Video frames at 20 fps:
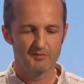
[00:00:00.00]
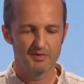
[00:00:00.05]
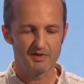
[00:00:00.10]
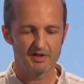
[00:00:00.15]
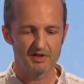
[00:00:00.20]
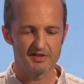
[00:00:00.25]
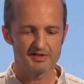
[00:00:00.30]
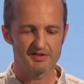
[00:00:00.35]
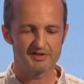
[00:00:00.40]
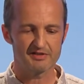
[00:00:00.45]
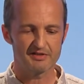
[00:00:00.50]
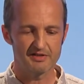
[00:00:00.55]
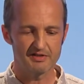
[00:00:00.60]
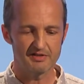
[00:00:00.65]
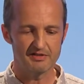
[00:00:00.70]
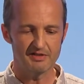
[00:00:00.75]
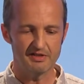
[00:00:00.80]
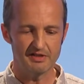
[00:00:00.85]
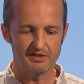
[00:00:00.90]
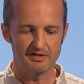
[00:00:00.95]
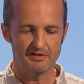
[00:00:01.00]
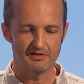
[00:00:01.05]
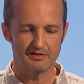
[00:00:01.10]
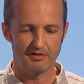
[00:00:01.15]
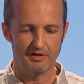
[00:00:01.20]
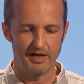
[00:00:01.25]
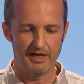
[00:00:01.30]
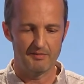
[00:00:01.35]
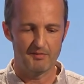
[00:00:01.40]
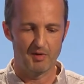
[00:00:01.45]
because you
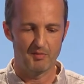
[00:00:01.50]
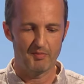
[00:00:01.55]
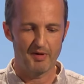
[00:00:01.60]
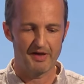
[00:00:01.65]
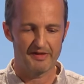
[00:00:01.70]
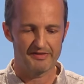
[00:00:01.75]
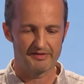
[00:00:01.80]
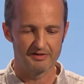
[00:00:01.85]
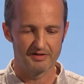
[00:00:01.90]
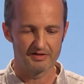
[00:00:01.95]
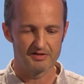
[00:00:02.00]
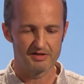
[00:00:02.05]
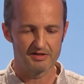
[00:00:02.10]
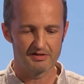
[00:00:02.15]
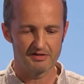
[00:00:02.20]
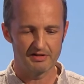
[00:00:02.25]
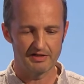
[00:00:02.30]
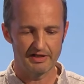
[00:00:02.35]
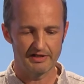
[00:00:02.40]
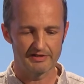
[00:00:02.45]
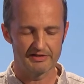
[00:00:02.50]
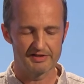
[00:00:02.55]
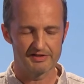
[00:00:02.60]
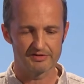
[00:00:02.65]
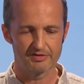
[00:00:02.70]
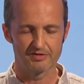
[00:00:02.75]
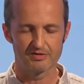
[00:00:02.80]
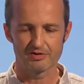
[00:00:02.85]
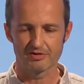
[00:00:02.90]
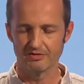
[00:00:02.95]
know, I'm a pathologically
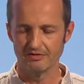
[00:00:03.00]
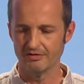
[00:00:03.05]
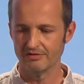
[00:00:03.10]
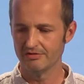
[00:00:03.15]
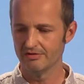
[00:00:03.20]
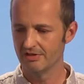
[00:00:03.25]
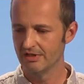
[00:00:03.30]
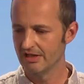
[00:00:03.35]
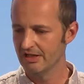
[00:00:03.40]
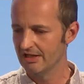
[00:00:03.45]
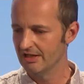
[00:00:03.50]
antisocial,